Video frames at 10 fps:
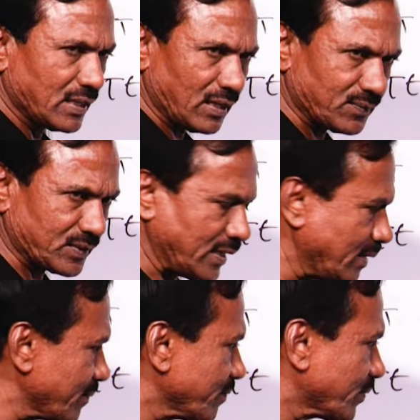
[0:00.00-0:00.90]
of
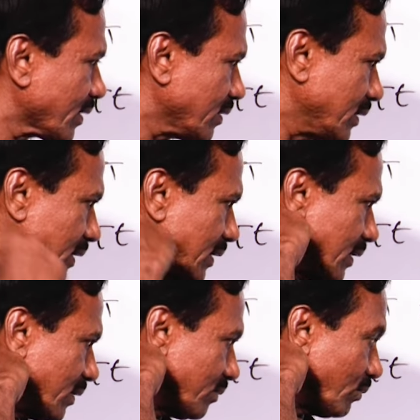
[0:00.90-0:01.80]
the
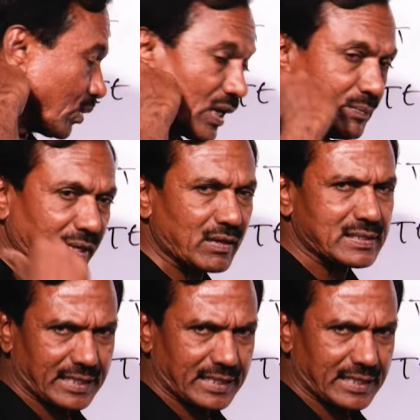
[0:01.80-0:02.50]
monohybrid cross